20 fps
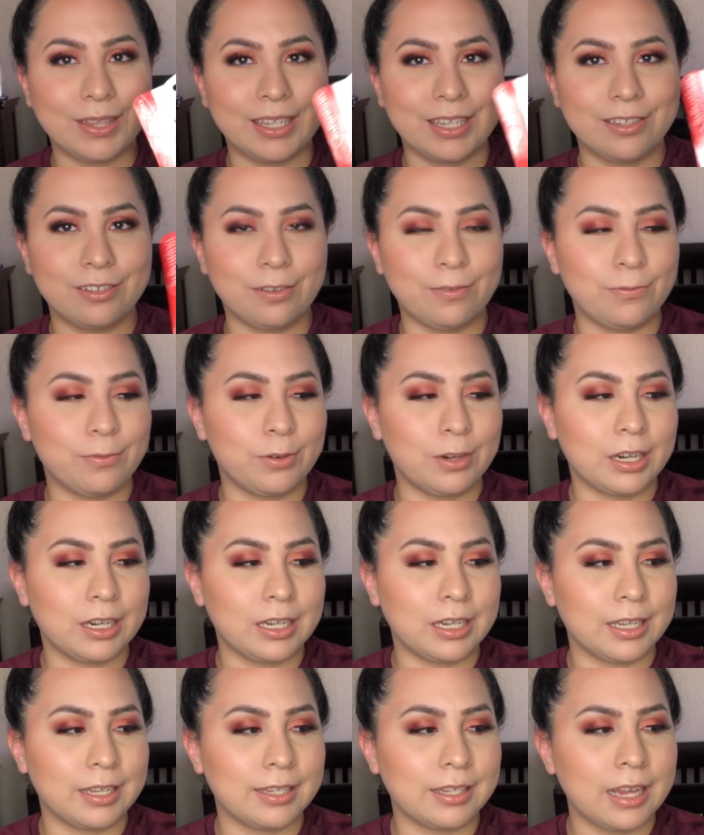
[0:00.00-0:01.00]
these are for,
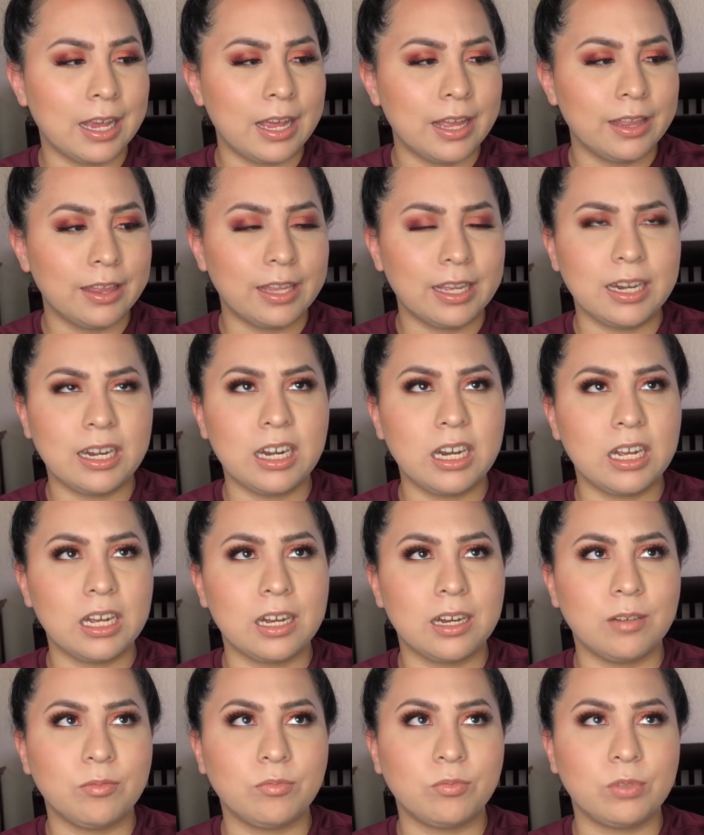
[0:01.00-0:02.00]
because they didn't
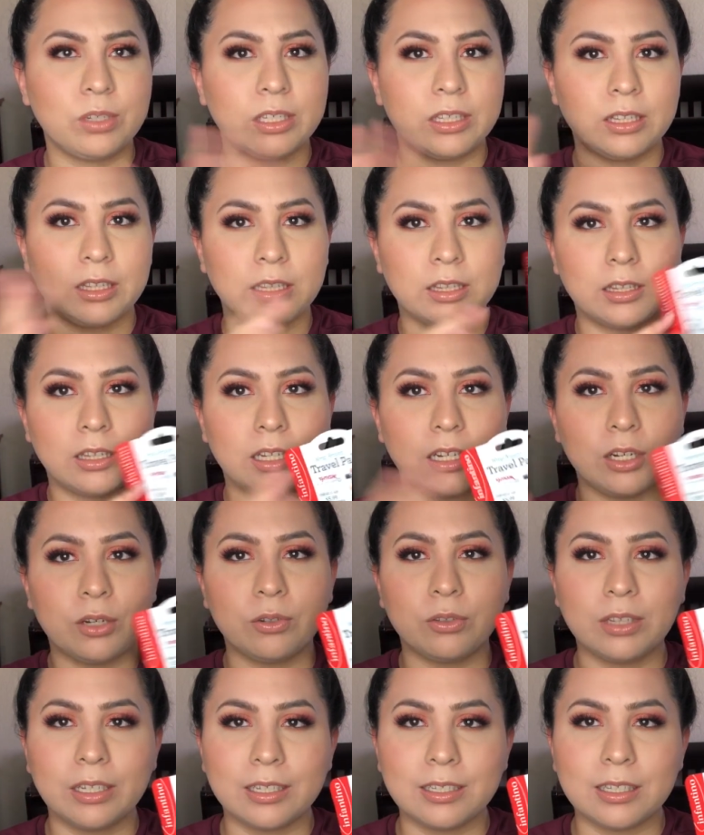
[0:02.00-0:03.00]
come with the
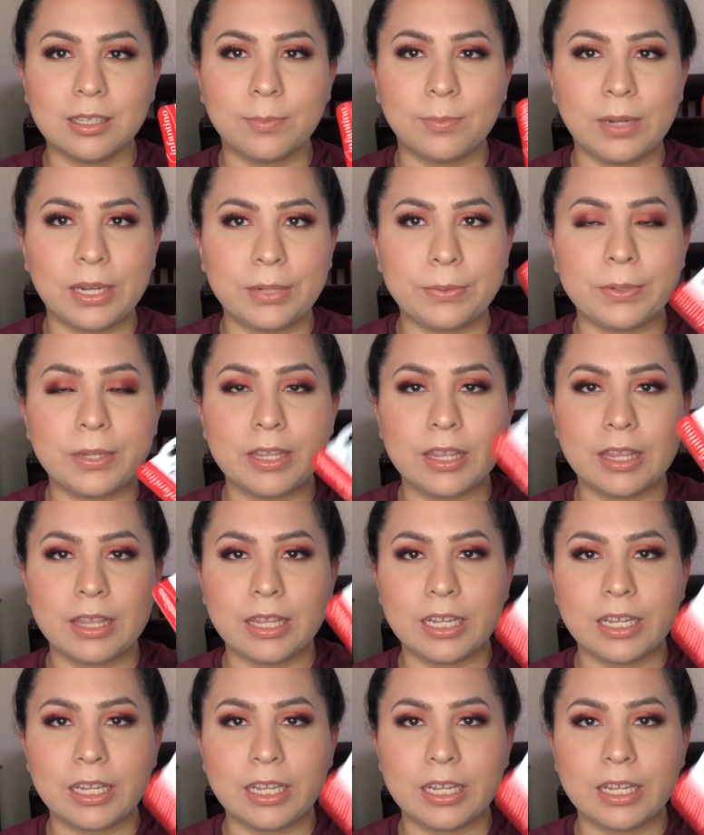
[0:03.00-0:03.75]
little things to play with.